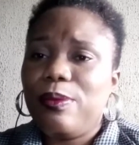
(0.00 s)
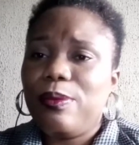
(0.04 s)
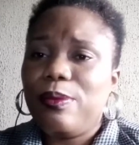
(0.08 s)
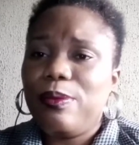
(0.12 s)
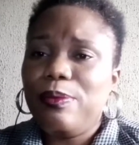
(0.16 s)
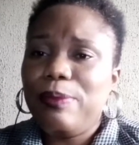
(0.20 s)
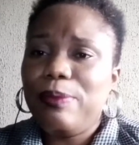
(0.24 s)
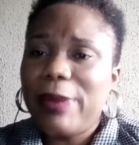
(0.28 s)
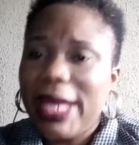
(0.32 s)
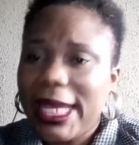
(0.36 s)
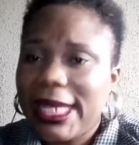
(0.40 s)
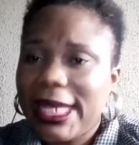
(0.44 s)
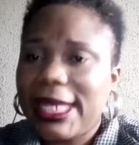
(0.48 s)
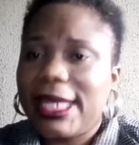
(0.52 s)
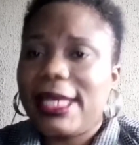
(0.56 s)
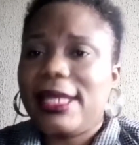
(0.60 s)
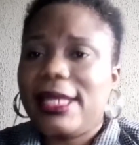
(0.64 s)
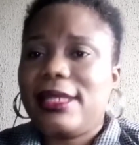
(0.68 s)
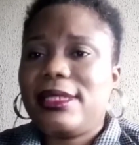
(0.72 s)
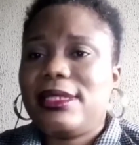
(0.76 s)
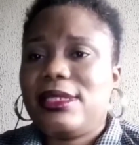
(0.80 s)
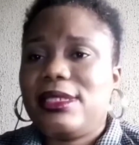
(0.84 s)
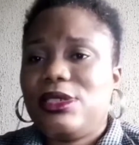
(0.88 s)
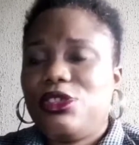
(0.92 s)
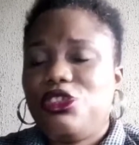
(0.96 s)
make
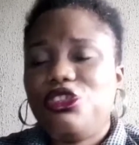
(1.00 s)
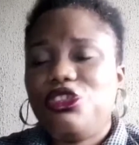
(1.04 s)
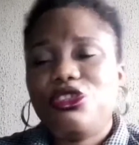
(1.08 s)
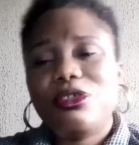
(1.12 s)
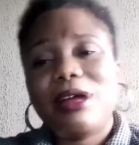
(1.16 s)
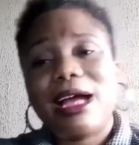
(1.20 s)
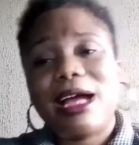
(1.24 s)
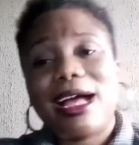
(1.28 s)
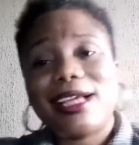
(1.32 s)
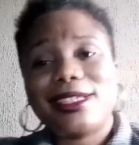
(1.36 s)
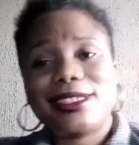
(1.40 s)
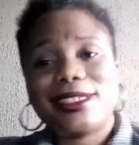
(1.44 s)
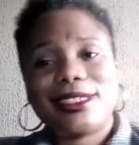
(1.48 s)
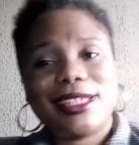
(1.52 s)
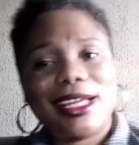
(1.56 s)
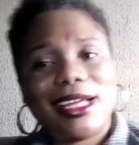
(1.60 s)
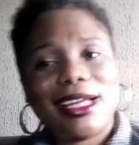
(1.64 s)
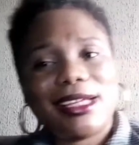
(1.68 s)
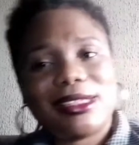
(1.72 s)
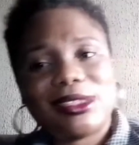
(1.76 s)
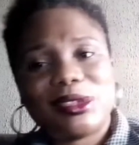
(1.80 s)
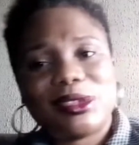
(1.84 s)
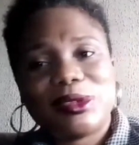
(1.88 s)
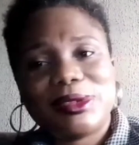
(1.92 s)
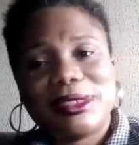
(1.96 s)
it through
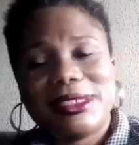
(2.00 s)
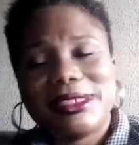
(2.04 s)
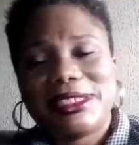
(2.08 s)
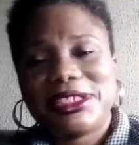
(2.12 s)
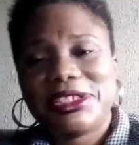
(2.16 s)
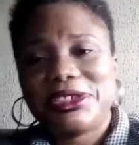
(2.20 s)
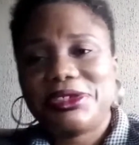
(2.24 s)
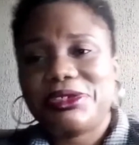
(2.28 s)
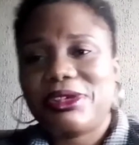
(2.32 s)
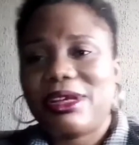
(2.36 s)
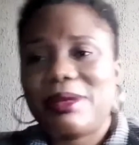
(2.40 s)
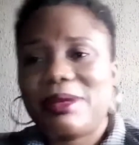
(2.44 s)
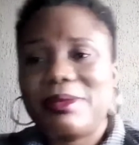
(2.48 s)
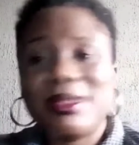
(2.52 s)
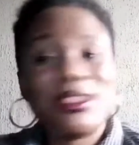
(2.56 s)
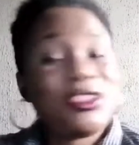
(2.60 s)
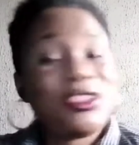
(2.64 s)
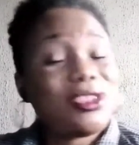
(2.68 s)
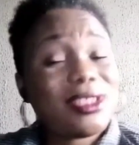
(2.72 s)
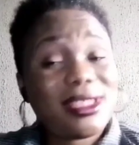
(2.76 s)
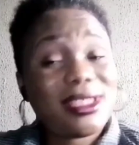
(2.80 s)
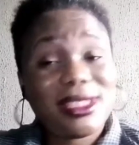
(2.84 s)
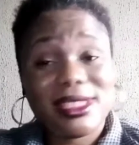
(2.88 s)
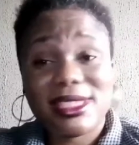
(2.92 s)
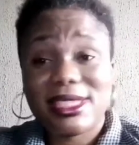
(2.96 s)
hashtags on Instagram is
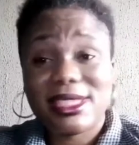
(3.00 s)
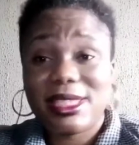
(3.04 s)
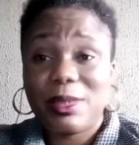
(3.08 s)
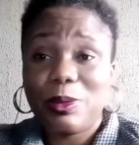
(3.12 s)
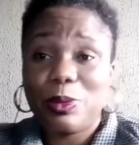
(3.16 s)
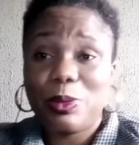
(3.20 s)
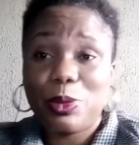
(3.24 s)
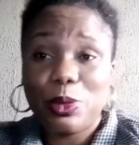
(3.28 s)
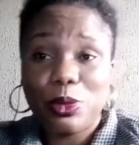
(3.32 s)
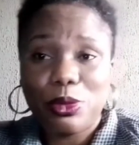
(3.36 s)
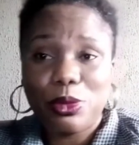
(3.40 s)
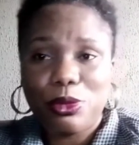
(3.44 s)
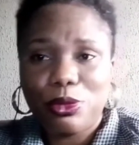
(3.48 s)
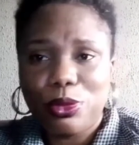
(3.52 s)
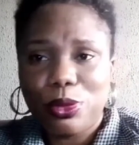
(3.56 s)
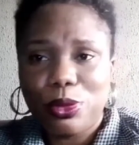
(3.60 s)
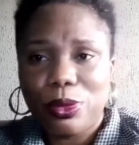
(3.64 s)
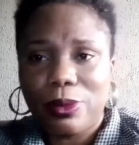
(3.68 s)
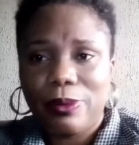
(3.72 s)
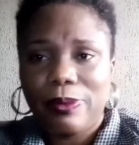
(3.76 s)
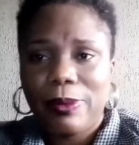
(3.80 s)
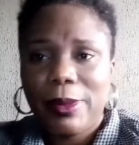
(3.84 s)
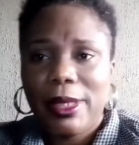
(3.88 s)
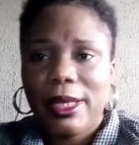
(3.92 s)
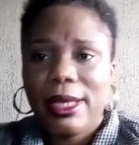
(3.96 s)
just a simple
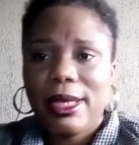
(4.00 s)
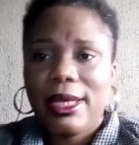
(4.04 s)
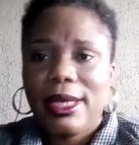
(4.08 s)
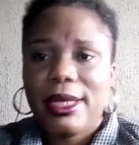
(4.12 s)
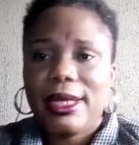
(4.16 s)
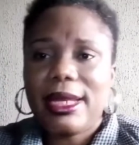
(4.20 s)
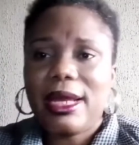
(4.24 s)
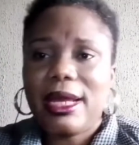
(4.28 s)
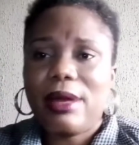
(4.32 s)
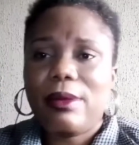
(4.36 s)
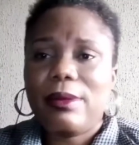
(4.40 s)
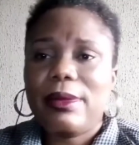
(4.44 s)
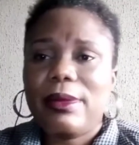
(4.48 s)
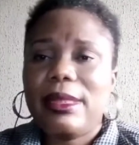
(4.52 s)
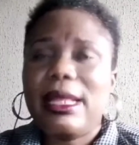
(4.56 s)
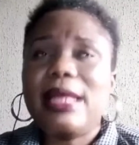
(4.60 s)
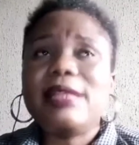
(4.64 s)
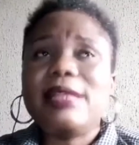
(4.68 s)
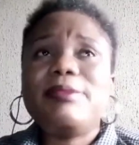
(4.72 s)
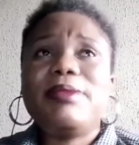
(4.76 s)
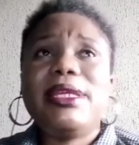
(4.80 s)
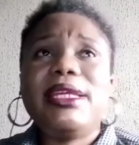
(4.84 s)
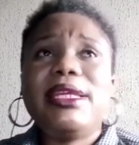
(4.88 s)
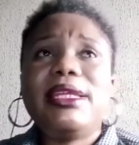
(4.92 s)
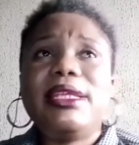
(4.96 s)
rule. Now
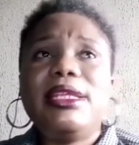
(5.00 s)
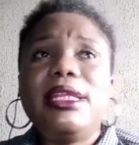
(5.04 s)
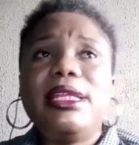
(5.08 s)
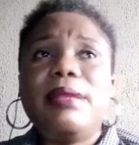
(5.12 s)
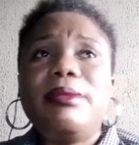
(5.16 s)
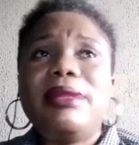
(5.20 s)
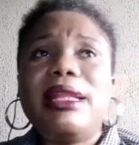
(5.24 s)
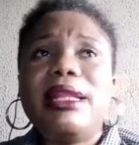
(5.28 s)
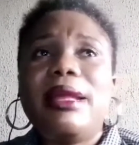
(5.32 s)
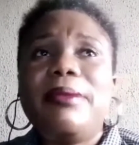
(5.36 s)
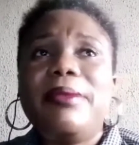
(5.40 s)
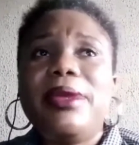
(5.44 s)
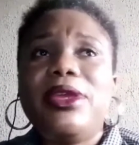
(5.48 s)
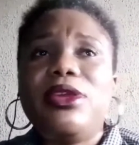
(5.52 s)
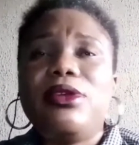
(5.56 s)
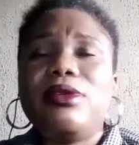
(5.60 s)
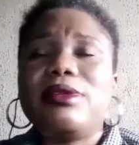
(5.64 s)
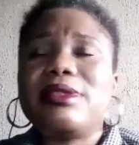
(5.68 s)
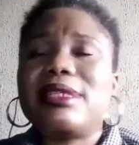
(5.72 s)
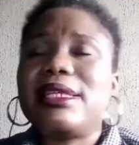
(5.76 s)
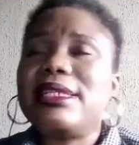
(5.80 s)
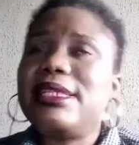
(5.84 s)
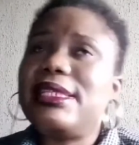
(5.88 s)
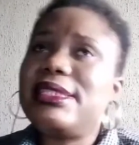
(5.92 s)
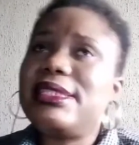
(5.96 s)
let me use an